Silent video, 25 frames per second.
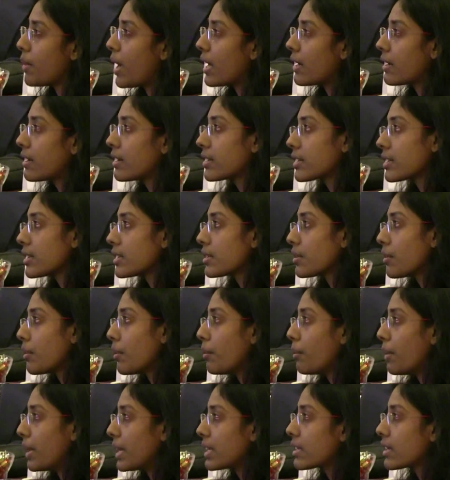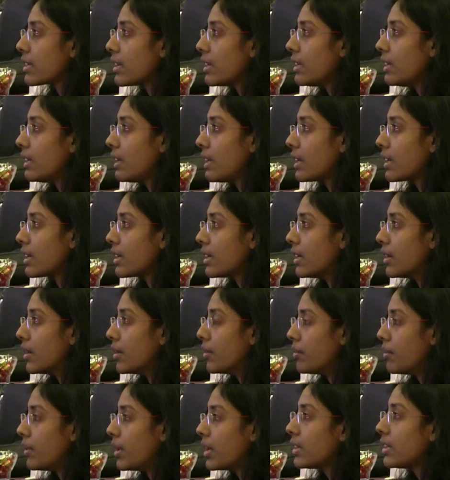matrix is basically like
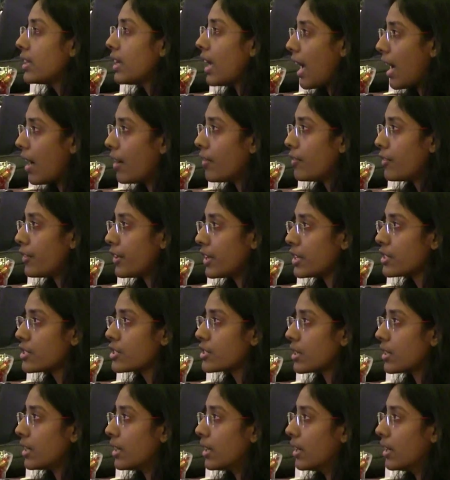the average